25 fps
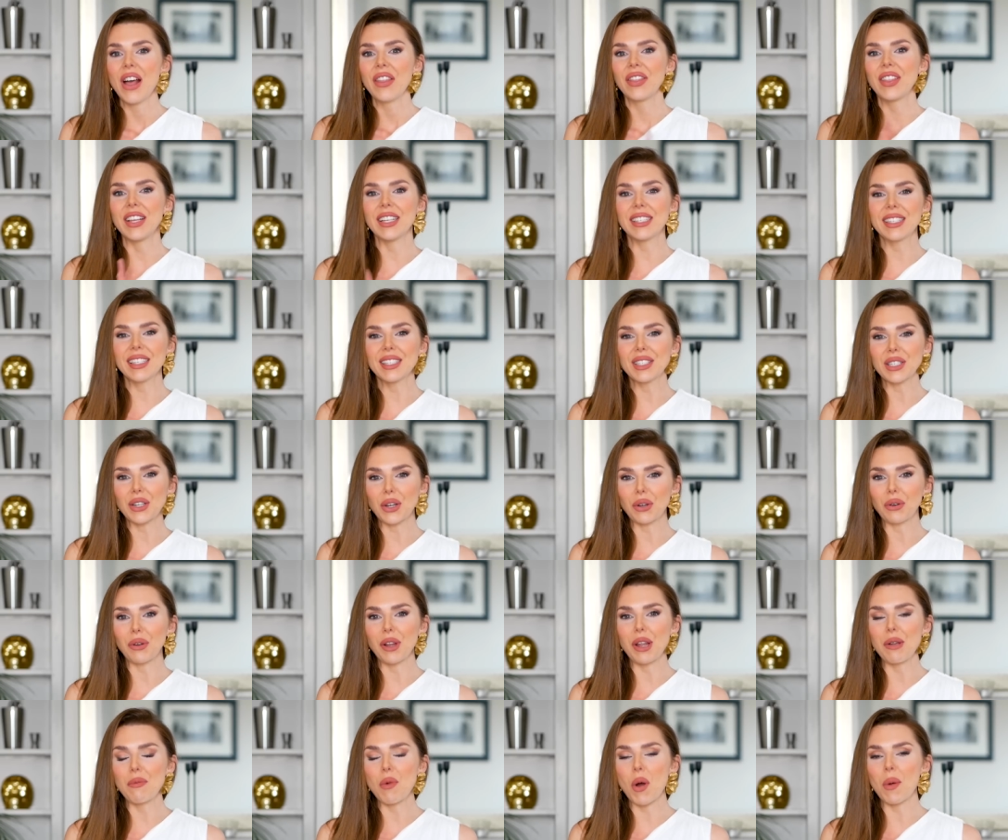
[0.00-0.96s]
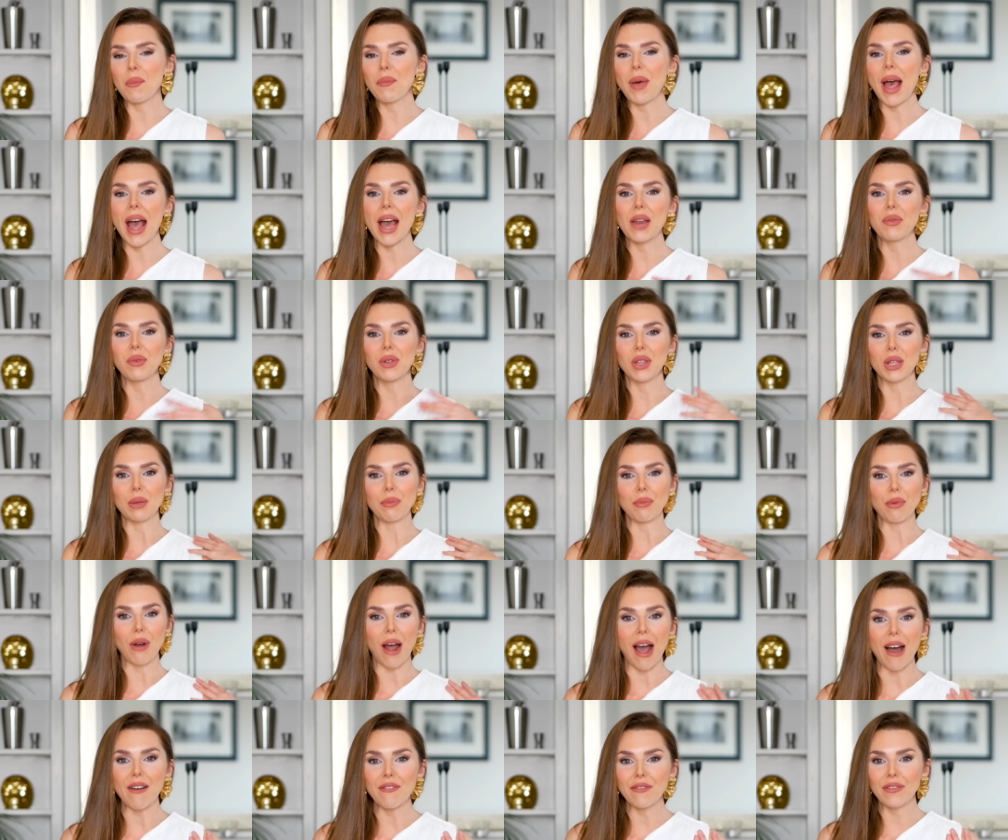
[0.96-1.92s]
This is a cream one paired with the
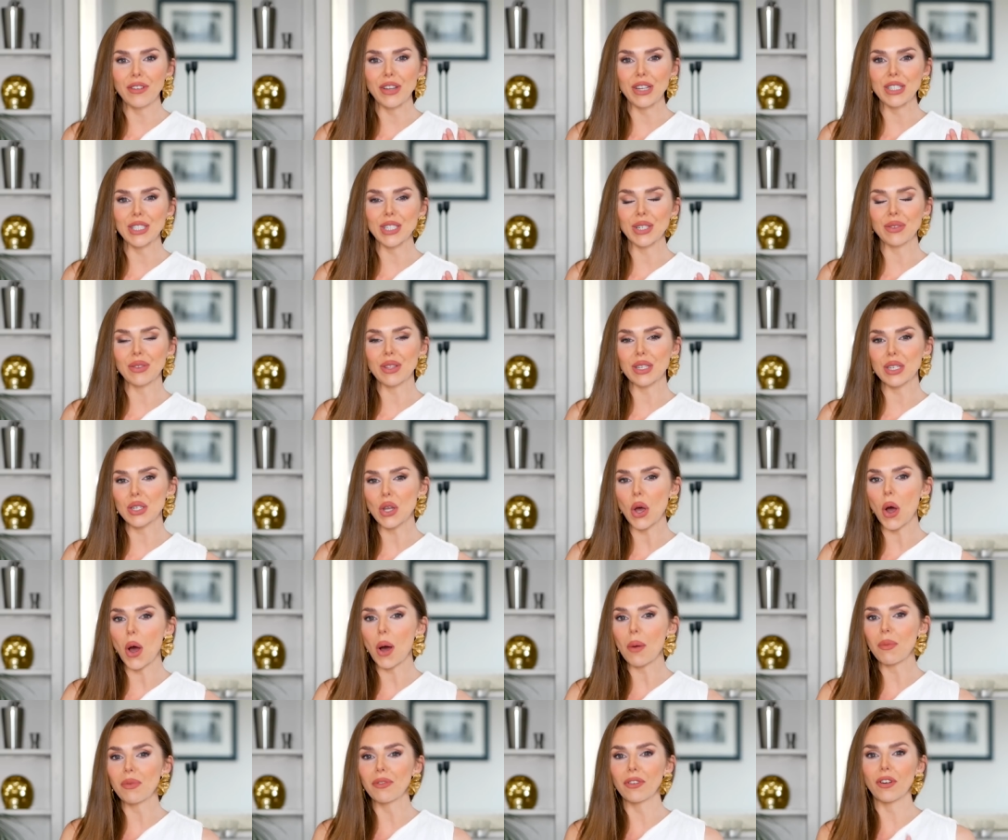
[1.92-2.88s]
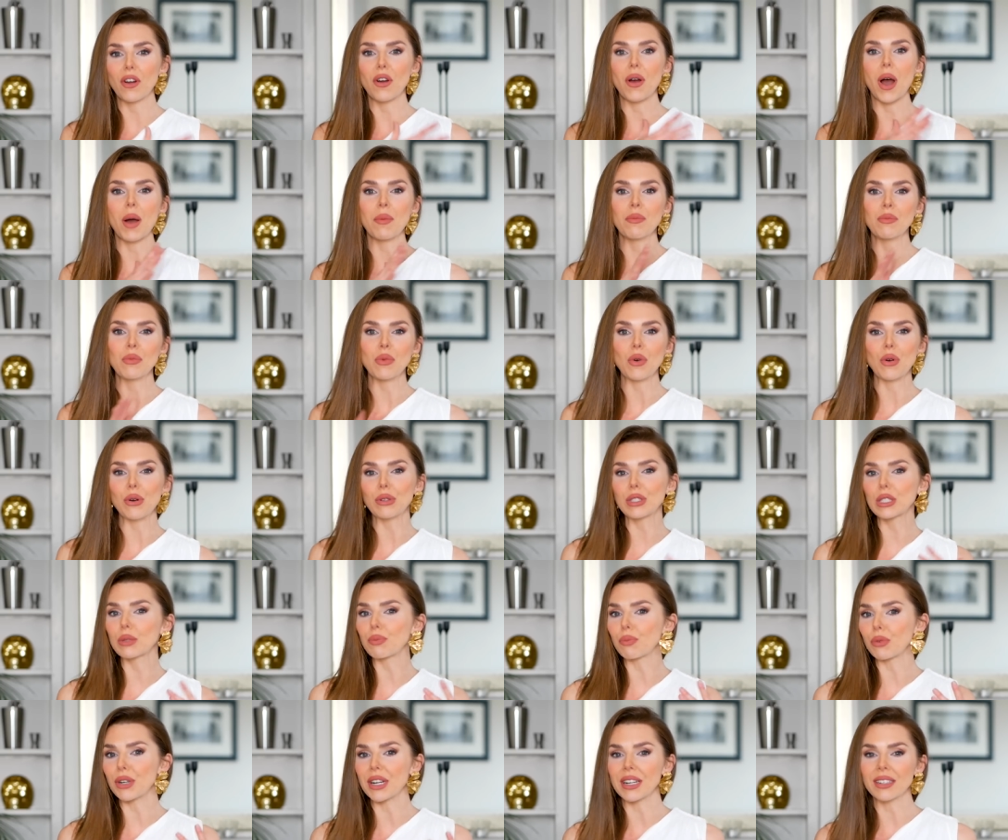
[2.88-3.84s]
brown version of the top for a more
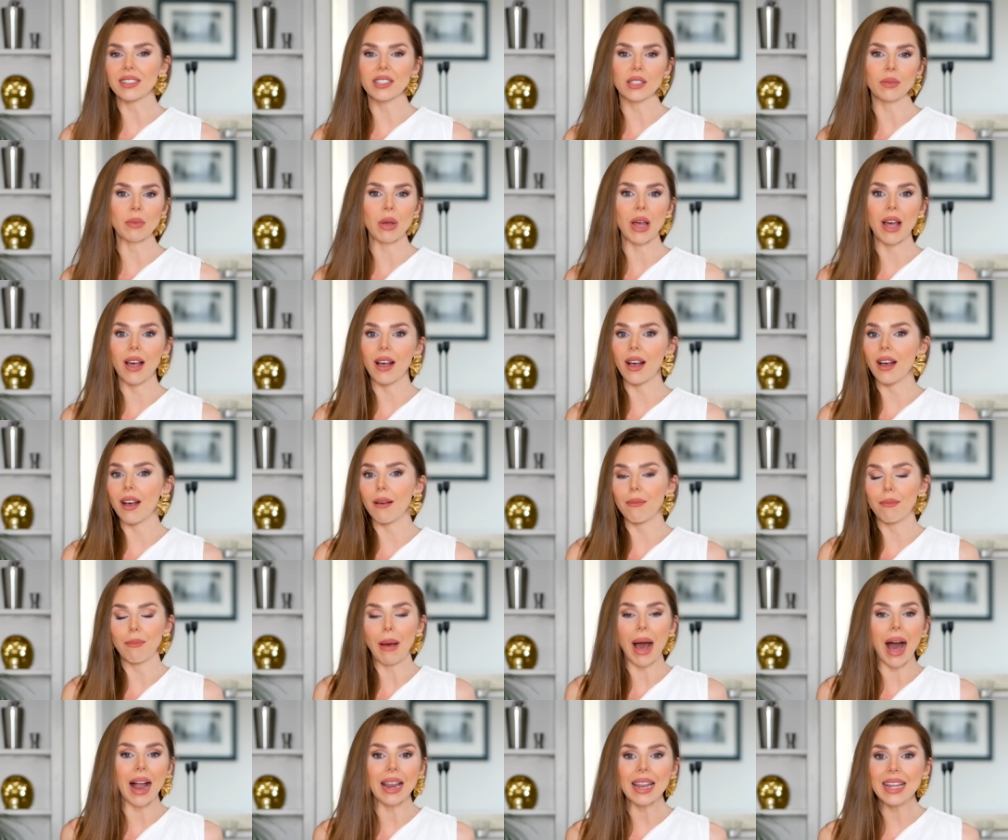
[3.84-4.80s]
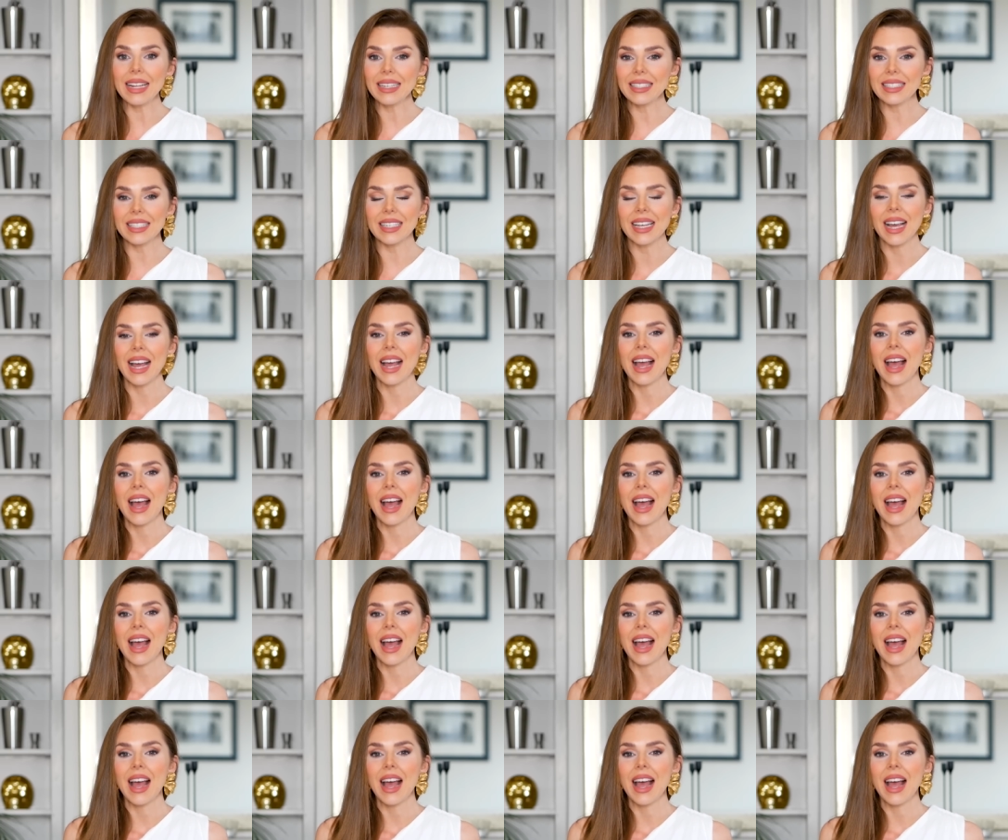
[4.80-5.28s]
spring summer palette.